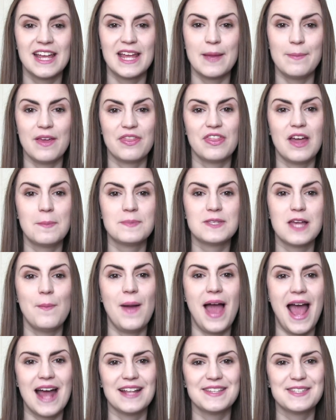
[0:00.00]
Give me a thumbs
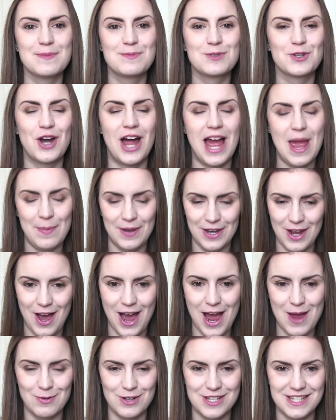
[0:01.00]
up and subscribe, and
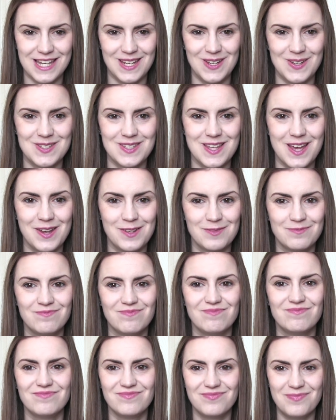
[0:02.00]
I will see you soon.
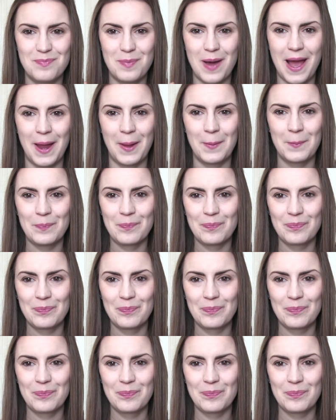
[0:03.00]
Bye.